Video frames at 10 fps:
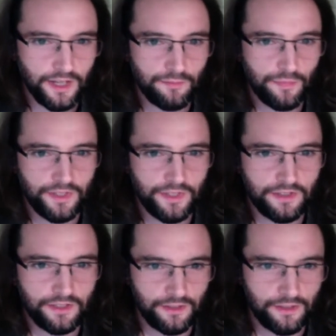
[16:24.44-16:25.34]
But
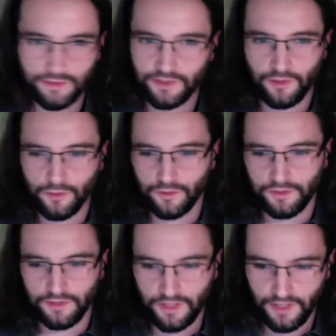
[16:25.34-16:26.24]
you do so,
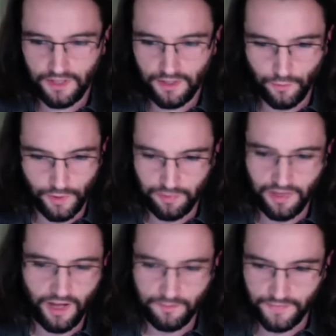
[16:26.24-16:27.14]
and with
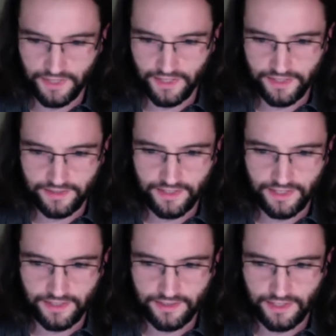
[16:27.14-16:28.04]
aplomb,
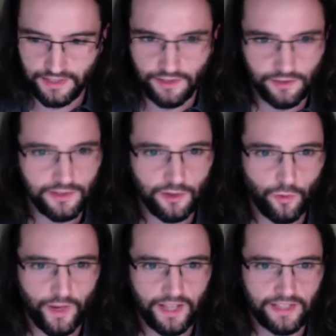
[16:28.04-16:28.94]
it's done so
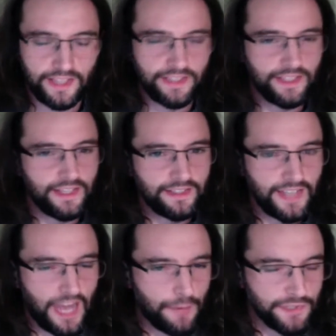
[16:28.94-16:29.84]
well, and
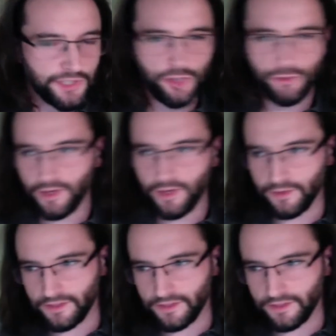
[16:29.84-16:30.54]
that happens throughout.